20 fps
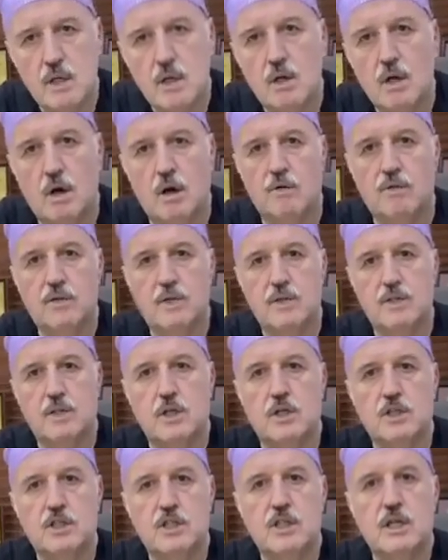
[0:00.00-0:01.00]
of the
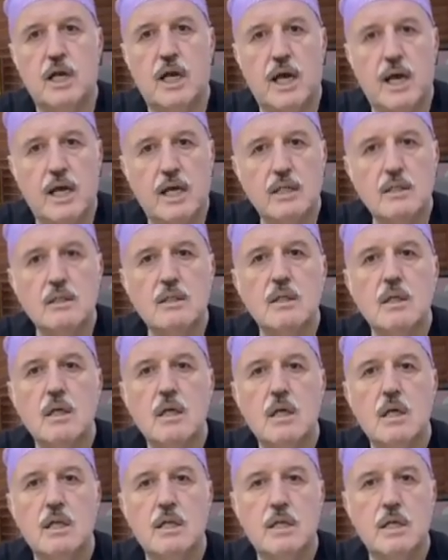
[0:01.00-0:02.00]
surgeon and
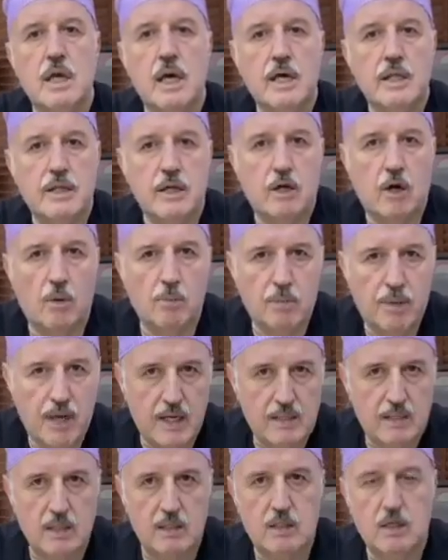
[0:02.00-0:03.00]
the
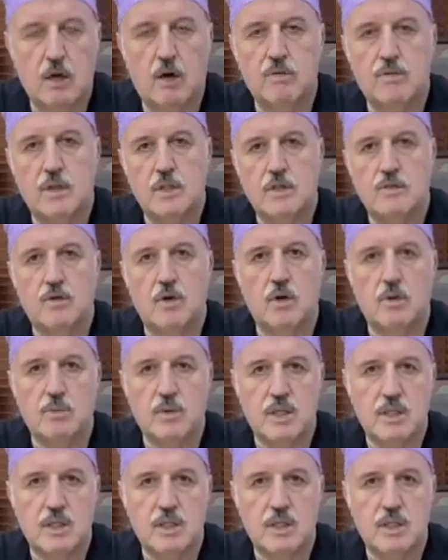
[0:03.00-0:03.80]
complexity of the deformity.